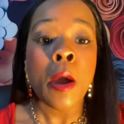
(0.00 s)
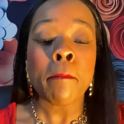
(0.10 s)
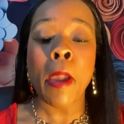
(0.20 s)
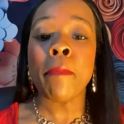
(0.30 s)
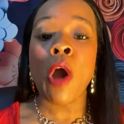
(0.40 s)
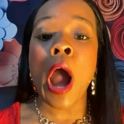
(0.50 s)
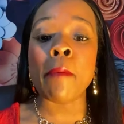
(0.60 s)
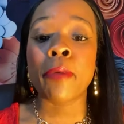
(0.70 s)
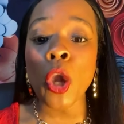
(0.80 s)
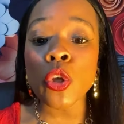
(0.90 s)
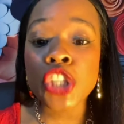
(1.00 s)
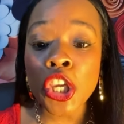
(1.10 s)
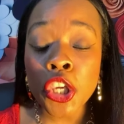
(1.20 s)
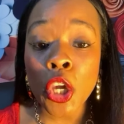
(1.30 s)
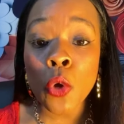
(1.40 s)
people abusing
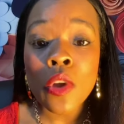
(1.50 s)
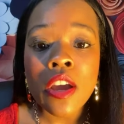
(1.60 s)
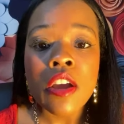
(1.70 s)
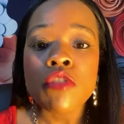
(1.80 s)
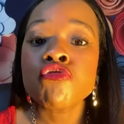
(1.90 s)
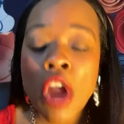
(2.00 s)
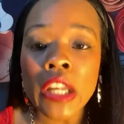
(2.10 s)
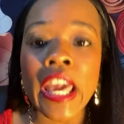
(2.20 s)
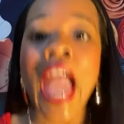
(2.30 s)
you, Really,